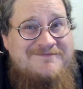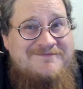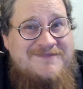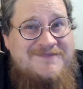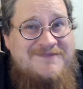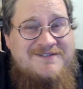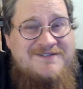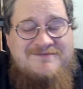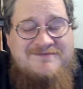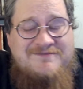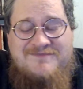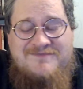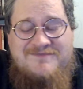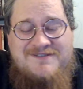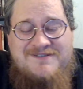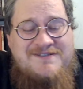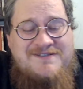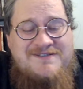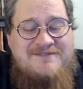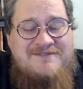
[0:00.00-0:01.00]
You
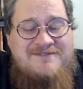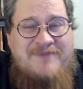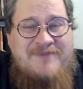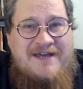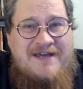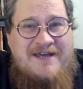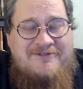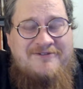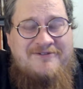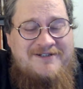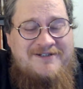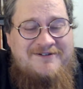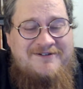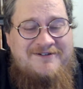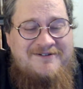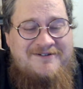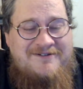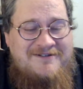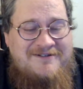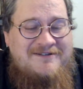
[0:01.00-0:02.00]
see a pattern
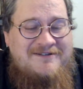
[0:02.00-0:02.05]
here?